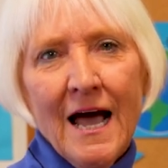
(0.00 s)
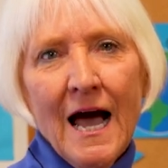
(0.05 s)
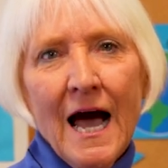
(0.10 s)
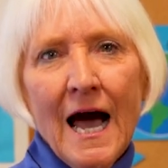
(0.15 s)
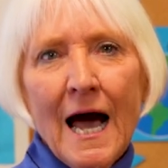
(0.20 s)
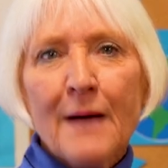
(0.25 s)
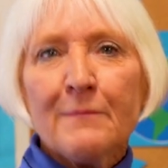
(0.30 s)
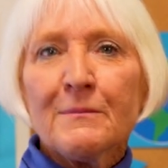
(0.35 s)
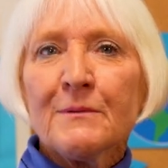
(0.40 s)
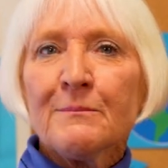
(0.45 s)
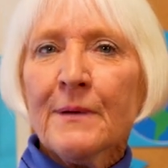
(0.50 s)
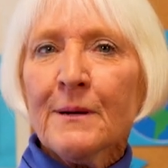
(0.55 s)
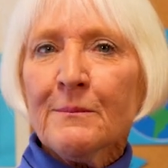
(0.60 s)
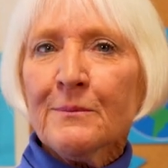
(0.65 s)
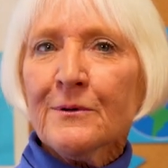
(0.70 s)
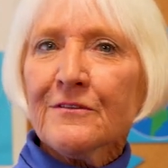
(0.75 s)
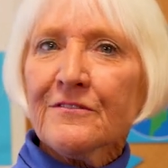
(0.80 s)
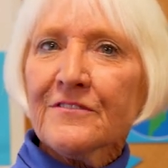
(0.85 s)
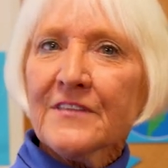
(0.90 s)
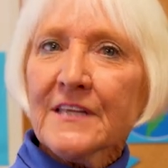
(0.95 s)
I'm a
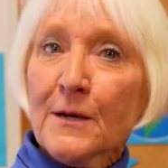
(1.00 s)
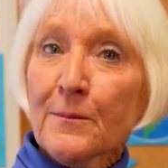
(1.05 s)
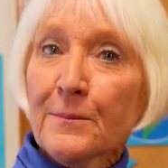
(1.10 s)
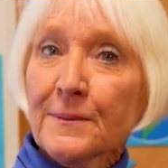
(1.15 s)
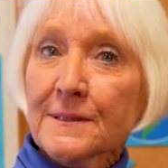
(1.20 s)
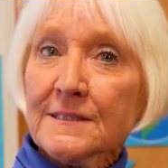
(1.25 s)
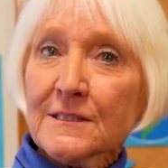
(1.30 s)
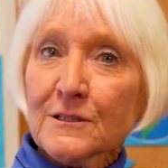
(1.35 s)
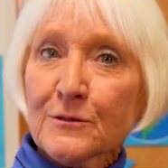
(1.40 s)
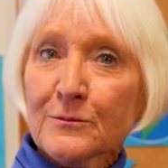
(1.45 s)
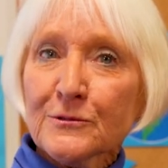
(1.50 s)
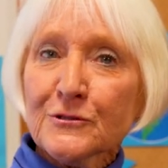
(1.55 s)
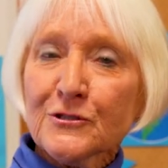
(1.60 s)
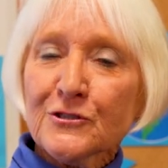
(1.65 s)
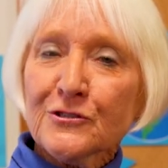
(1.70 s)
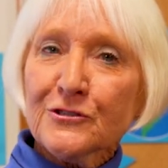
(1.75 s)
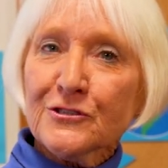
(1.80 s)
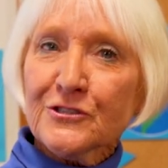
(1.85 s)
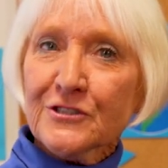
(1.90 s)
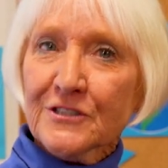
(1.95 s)
member of the Episcopal
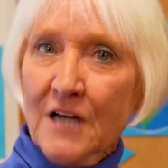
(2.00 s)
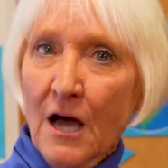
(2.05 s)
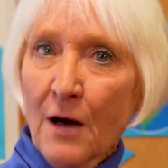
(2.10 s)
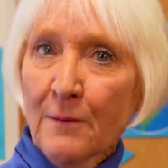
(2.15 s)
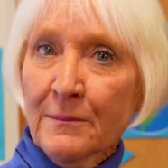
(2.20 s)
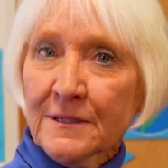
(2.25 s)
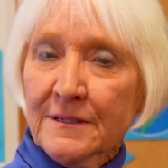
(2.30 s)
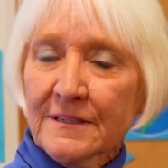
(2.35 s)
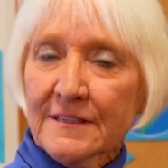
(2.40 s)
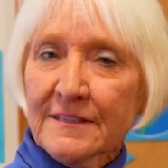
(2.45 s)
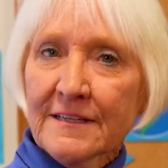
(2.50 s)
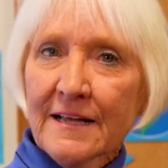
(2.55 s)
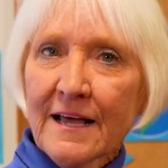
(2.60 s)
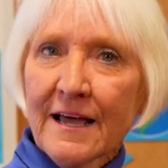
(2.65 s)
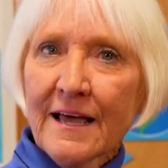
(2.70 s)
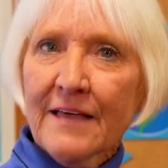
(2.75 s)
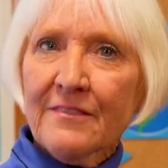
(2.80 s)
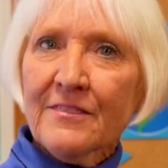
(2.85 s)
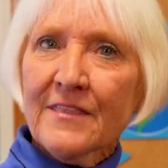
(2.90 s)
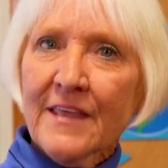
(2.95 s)
Church in Almaden,
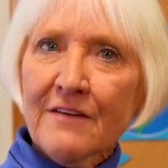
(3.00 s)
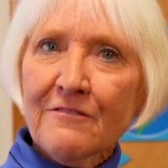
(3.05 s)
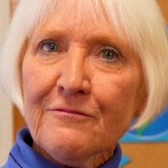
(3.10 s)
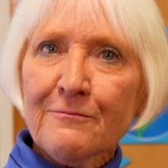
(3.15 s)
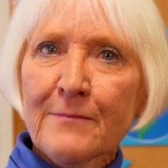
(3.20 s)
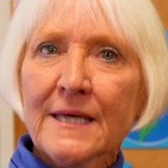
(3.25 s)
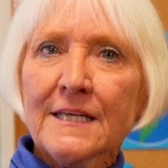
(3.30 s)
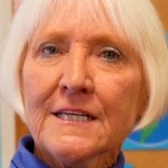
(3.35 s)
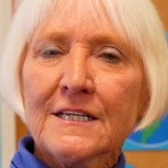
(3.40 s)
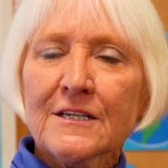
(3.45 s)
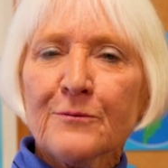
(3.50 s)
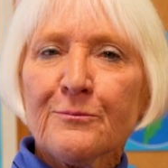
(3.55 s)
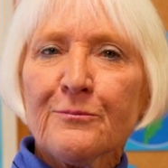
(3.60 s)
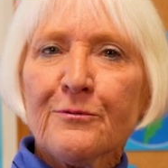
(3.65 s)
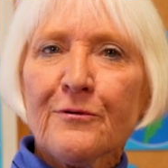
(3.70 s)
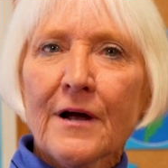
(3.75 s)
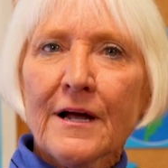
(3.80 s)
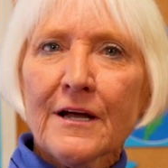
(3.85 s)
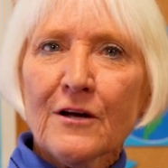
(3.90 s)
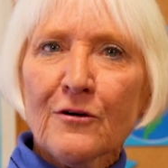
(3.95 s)
and they've made it a
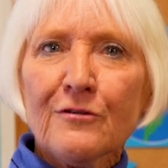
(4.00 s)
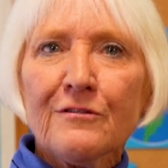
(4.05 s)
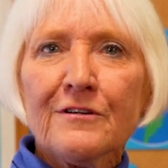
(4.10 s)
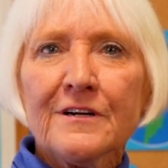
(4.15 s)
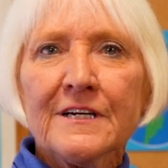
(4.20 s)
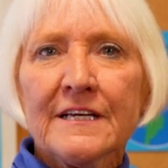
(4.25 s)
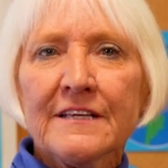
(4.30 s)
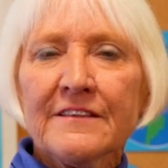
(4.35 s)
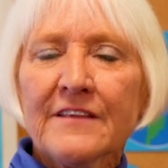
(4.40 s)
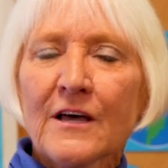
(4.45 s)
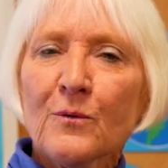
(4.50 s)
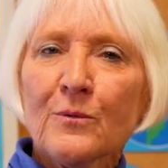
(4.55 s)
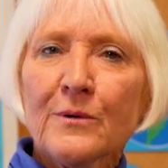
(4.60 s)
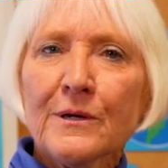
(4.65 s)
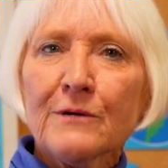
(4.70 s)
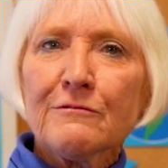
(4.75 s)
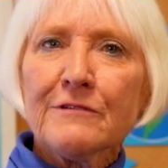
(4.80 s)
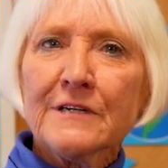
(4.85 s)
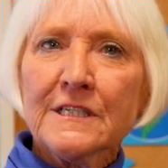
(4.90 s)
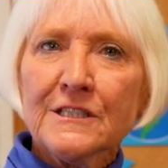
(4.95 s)
priority that
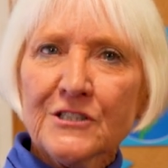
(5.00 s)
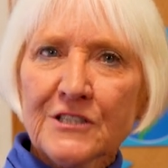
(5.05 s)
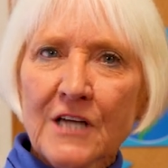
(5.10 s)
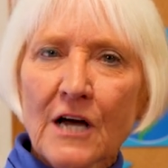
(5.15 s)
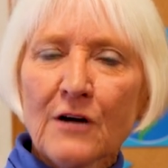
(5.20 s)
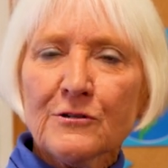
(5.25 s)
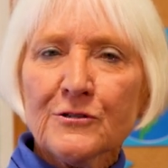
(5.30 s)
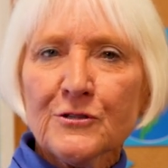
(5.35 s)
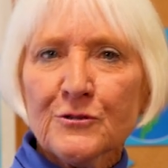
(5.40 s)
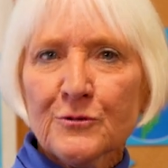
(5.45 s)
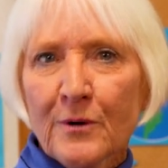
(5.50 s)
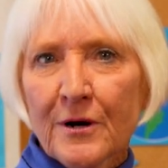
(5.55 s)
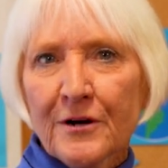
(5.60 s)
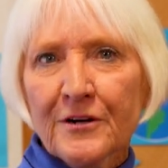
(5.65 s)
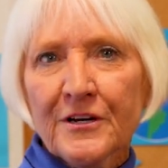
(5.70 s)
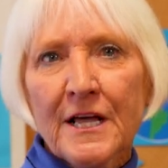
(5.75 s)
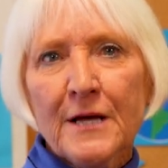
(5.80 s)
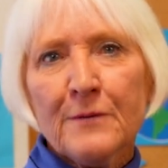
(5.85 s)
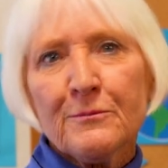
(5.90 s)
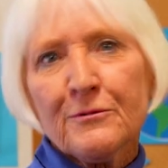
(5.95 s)
we reach out to our
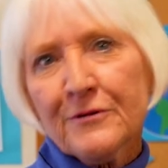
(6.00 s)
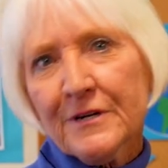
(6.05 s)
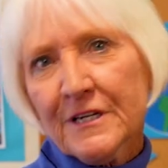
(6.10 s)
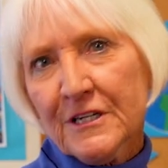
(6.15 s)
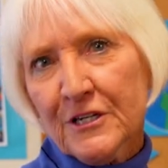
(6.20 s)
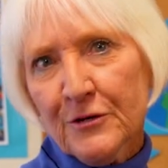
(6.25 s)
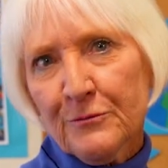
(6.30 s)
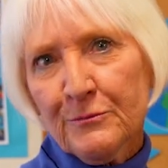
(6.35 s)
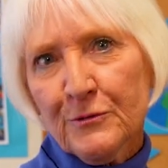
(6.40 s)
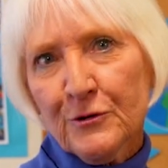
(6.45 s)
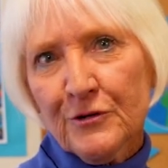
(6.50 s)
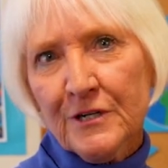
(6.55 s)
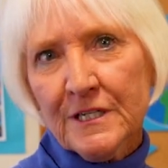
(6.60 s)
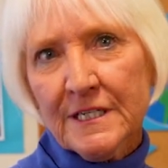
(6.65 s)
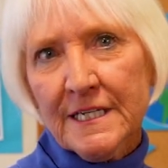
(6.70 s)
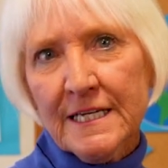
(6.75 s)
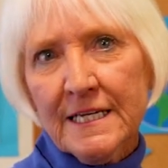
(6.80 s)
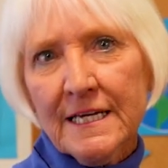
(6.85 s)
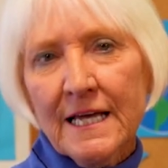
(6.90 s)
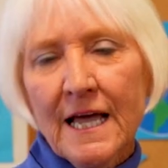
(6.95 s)
neighboring
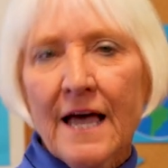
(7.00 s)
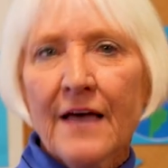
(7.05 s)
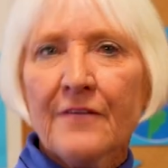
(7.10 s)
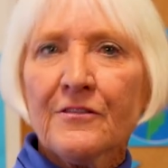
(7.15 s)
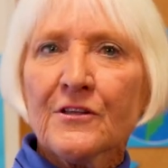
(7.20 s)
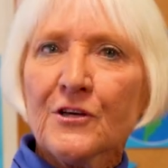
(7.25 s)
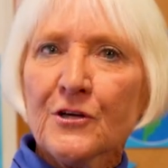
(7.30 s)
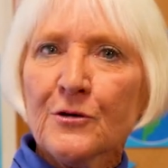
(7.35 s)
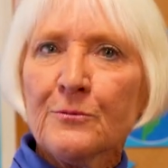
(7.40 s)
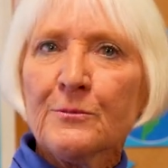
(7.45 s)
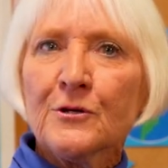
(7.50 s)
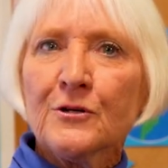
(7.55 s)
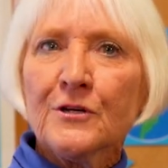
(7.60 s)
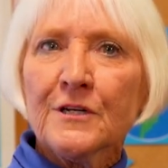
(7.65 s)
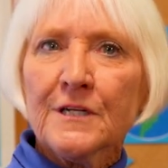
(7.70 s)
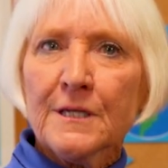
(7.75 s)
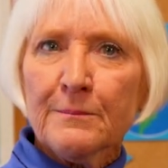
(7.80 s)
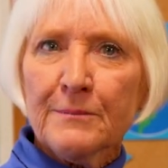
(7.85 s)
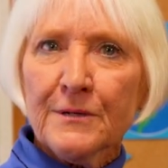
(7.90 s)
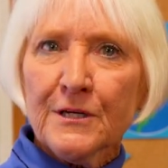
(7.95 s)
community and the
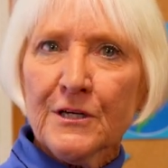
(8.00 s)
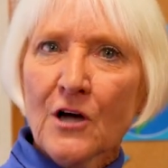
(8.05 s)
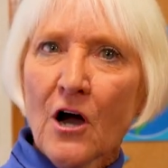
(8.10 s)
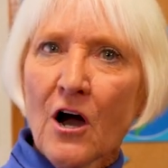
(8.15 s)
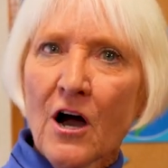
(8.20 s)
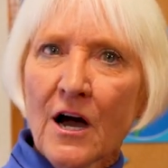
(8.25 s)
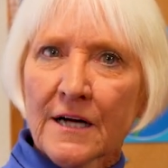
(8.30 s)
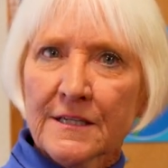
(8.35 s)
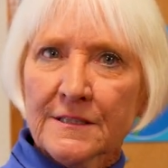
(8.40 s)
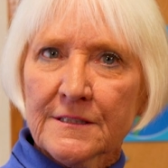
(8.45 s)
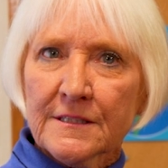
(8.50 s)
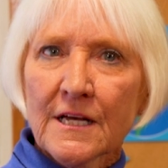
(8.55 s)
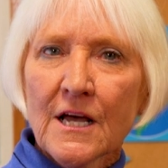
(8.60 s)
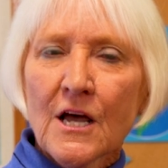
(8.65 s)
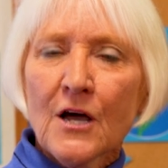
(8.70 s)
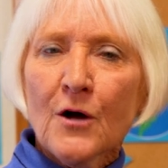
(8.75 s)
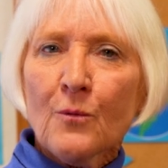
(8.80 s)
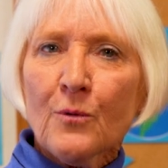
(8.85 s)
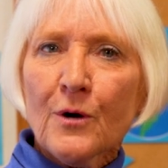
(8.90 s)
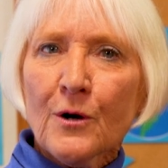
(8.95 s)
community beyond,
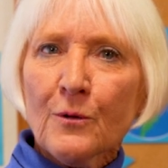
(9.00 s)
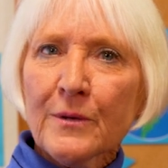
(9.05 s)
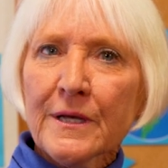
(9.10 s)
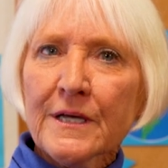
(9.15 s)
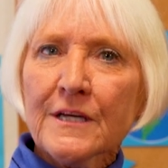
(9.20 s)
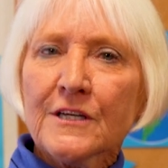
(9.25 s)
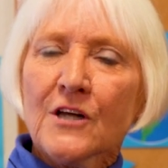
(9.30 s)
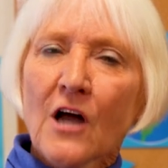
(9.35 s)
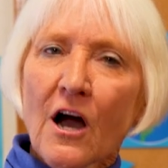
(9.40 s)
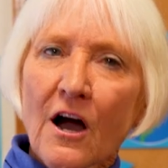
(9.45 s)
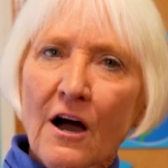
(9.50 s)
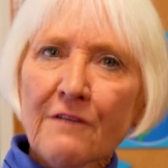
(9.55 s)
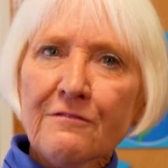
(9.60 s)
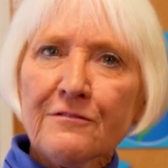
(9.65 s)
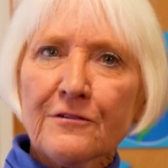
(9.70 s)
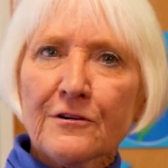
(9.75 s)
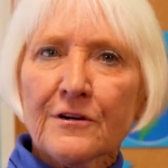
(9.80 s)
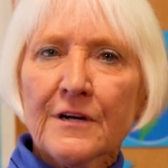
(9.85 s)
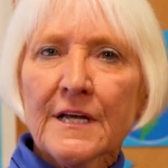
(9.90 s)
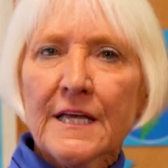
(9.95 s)
where we can
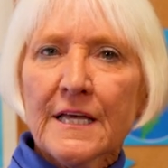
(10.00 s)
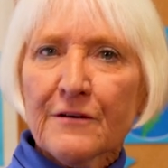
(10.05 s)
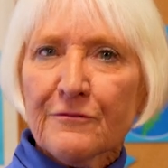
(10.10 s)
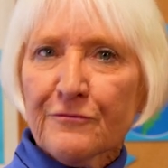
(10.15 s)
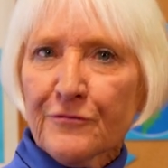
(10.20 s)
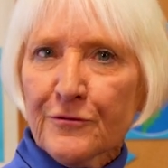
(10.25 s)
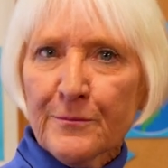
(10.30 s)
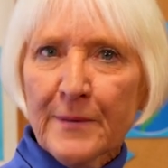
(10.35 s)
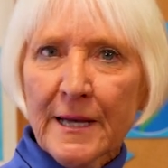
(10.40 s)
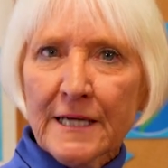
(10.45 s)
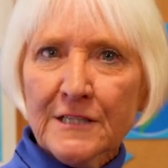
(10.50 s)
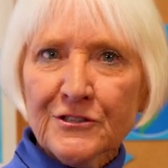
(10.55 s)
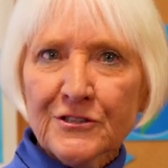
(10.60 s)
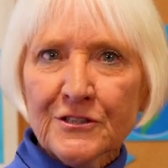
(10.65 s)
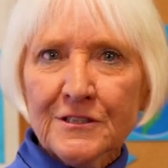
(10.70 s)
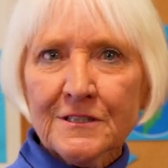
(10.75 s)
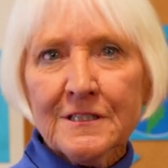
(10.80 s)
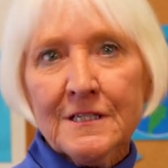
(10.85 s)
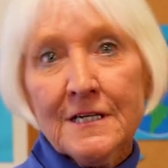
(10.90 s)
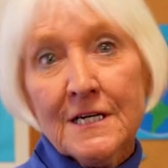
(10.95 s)
offer
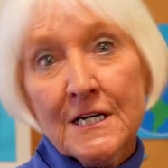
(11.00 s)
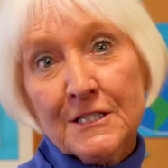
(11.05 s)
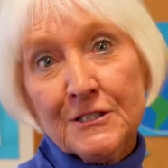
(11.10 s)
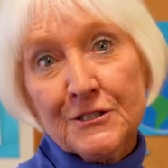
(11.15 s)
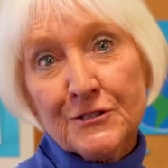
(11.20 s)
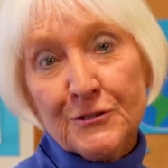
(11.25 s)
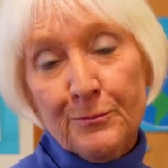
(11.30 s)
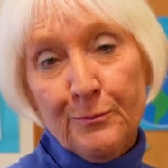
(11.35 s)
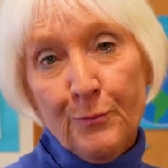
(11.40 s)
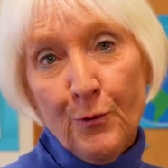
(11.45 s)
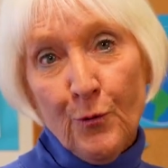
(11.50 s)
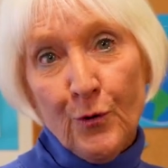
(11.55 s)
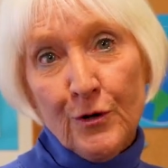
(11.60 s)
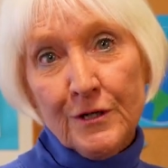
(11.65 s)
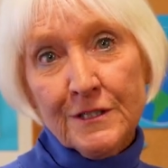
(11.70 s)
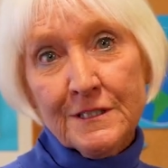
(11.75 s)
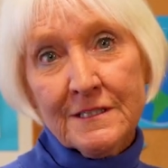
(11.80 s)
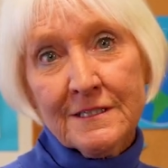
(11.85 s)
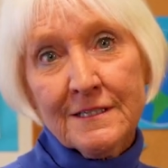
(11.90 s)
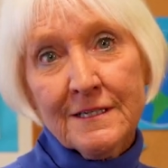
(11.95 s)
information,
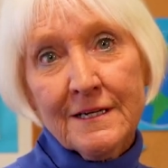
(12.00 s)
support,